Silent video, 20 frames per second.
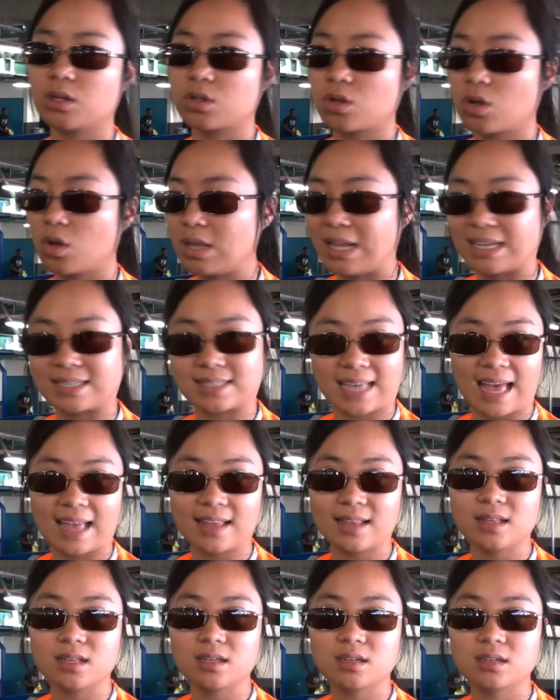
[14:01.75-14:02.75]
called a
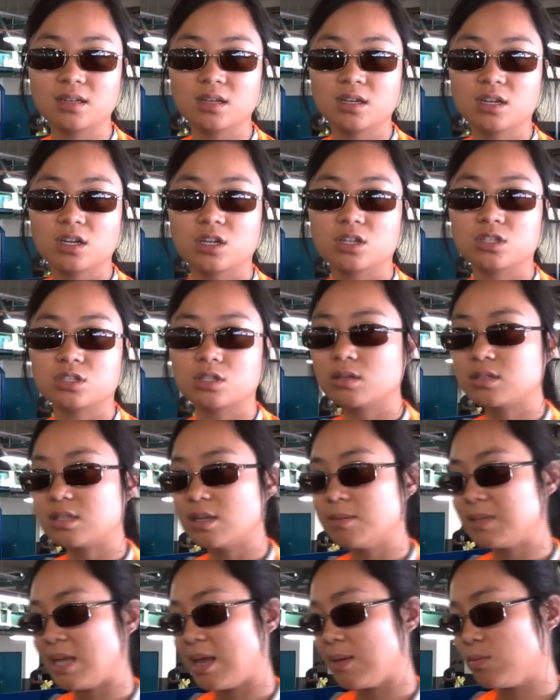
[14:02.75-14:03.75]
scan. So
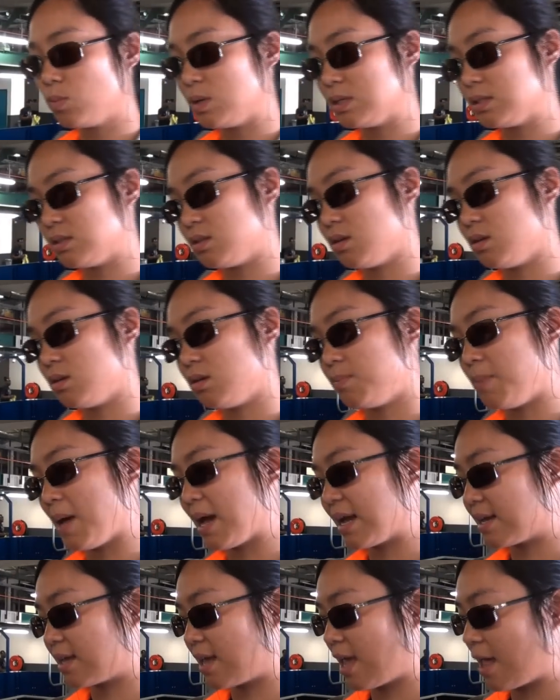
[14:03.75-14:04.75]
sometimes when the
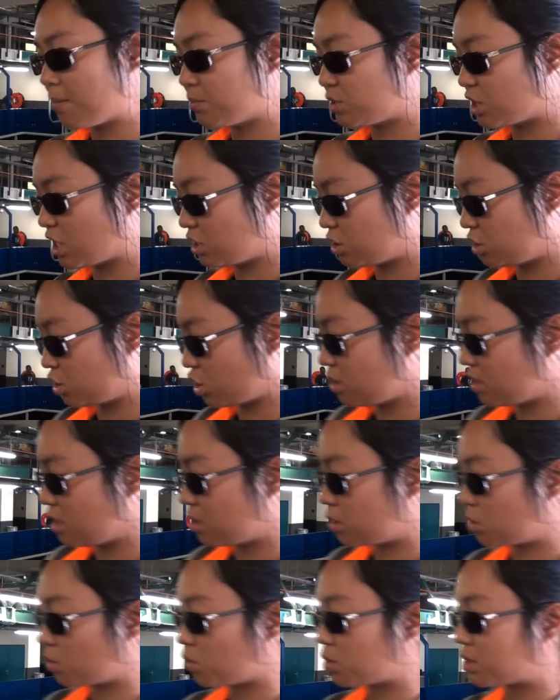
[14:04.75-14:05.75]
bag comes, the engine
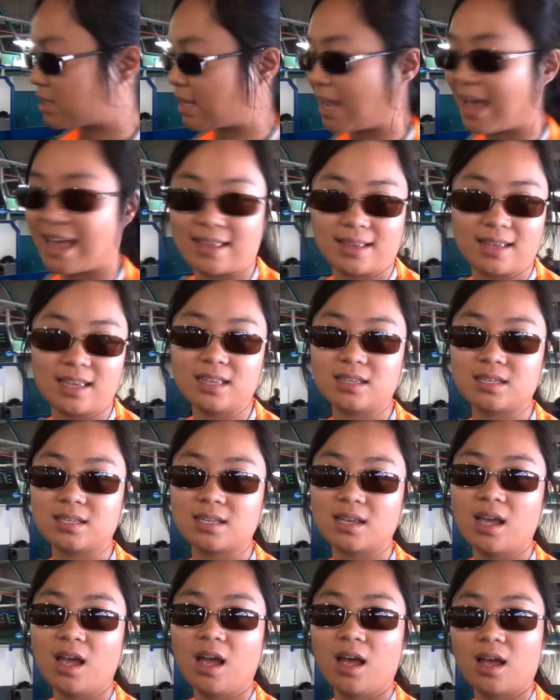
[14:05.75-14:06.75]
needs to scan it
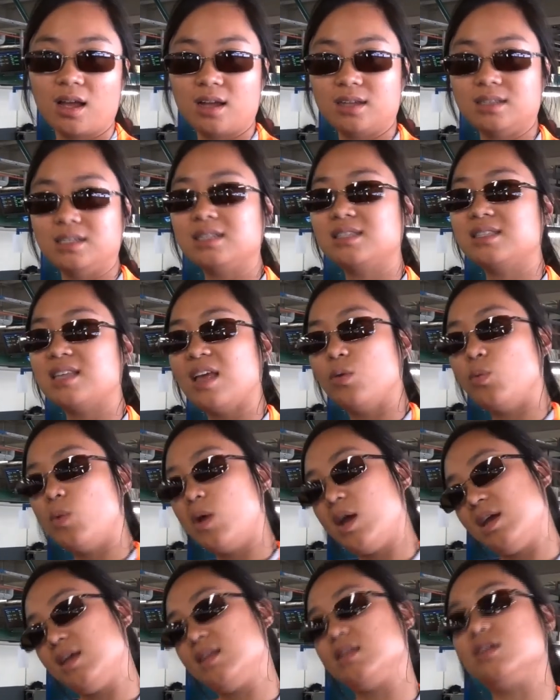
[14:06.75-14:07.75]
and it say
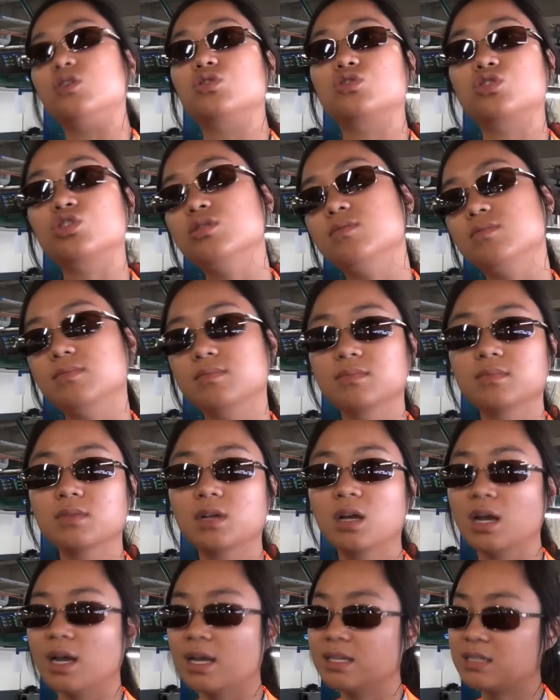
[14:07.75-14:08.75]
where it goes.
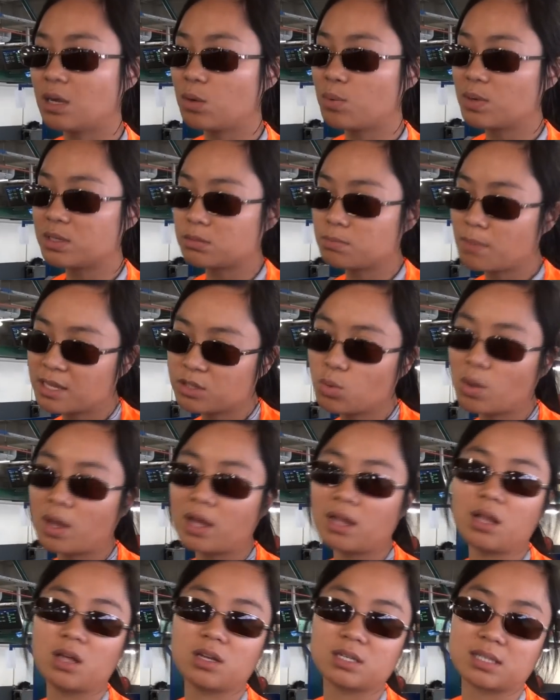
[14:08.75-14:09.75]
There is
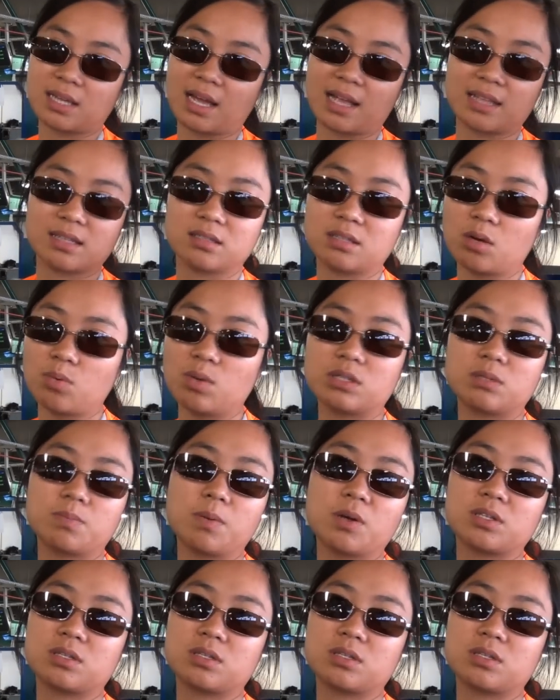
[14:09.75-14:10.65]
manual or scan, there is both